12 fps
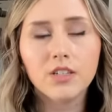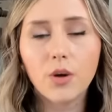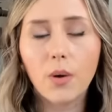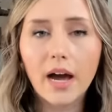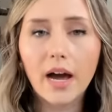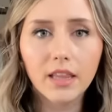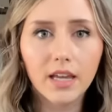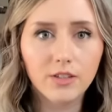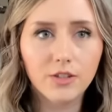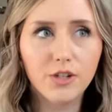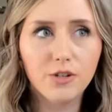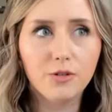So I
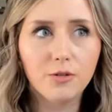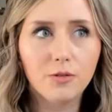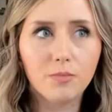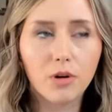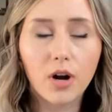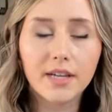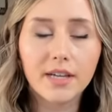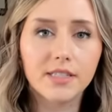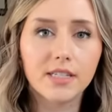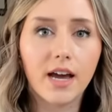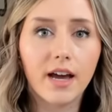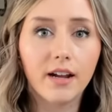like to
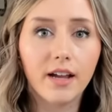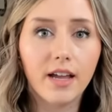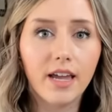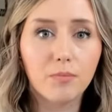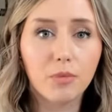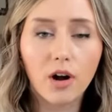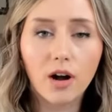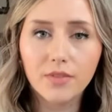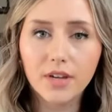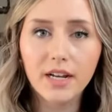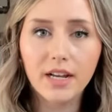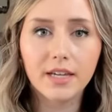price at a
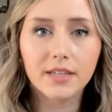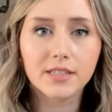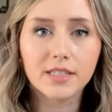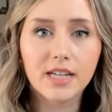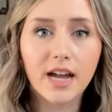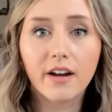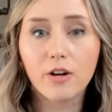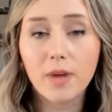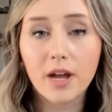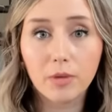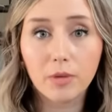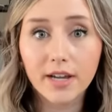profit and stagger
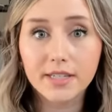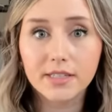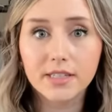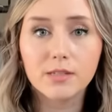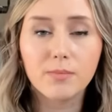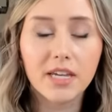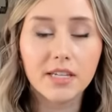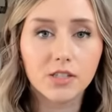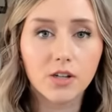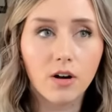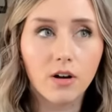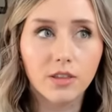my prices based
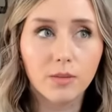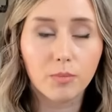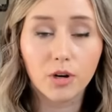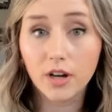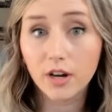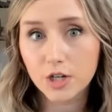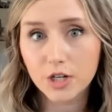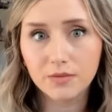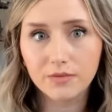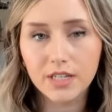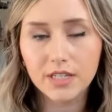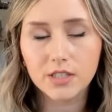on the
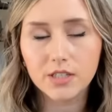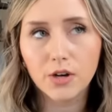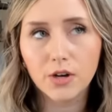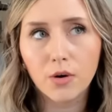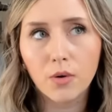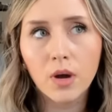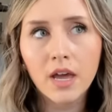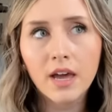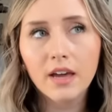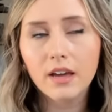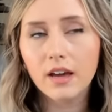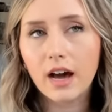production fees. So
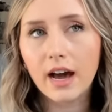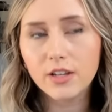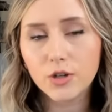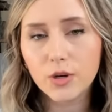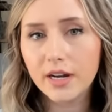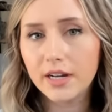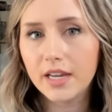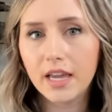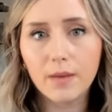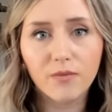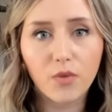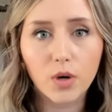I try to
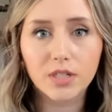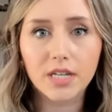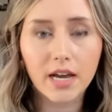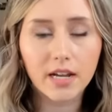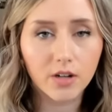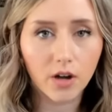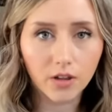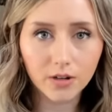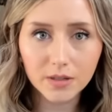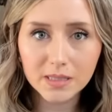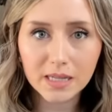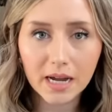aim for
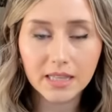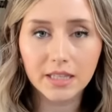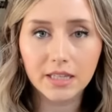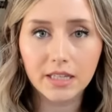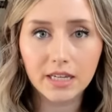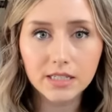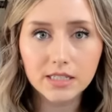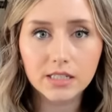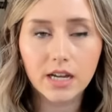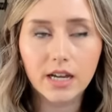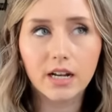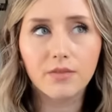$10 at the
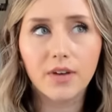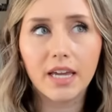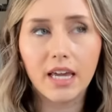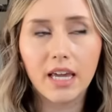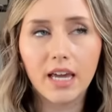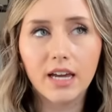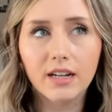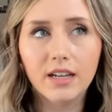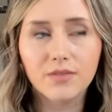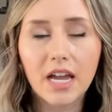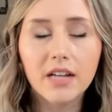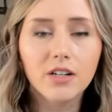least. And if I can't,
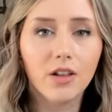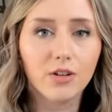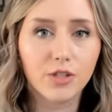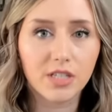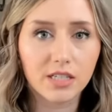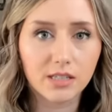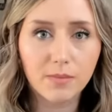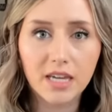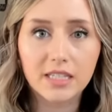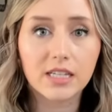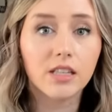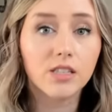if $10 doesn't
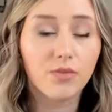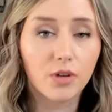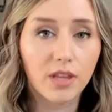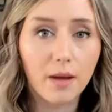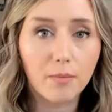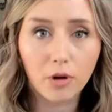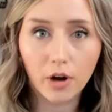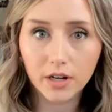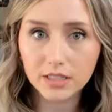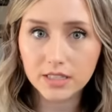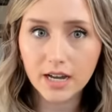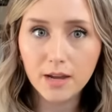make sense for that
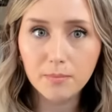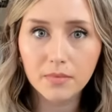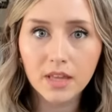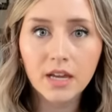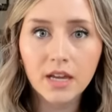product type,